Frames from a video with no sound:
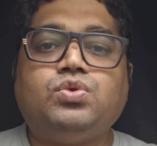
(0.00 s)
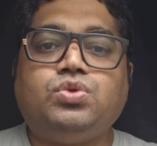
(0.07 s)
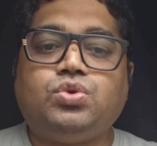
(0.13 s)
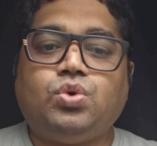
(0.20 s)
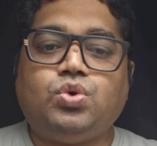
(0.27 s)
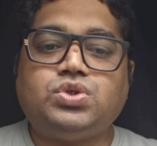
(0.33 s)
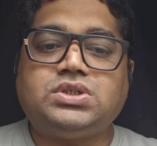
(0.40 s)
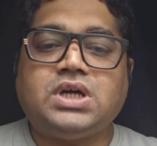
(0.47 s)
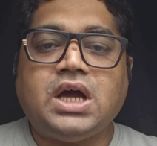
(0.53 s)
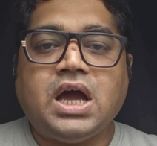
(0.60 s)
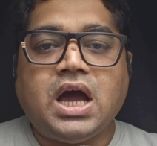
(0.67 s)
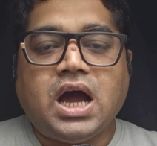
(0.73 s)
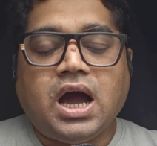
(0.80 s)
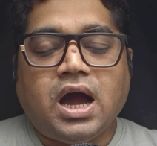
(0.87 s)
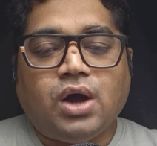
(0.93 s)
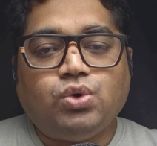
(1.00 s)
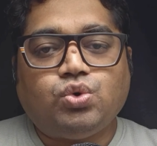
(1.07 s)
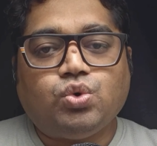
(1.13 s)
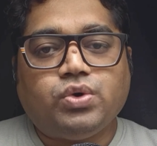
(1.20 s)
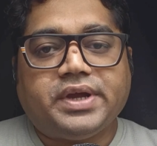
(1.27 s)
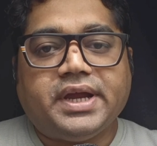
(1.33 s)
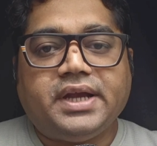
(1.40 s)
knows how
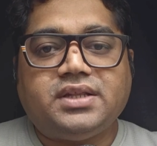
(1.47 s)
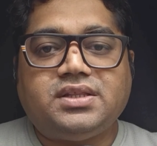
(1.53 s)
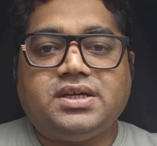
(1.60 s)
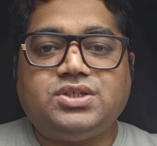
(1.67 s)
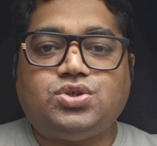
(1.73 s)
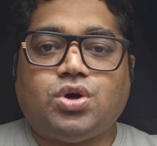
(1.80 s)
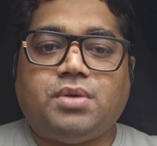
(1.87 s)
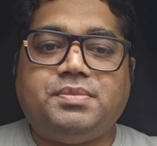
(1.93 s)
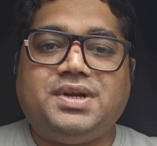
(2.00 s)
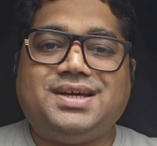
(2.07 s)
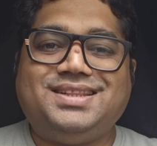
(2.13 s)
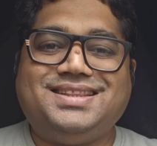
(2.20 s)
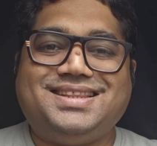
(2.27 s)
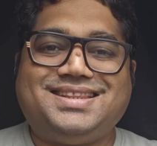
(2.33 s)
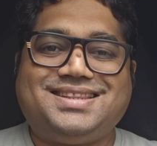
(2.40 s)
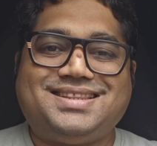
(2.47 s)
to get the job done.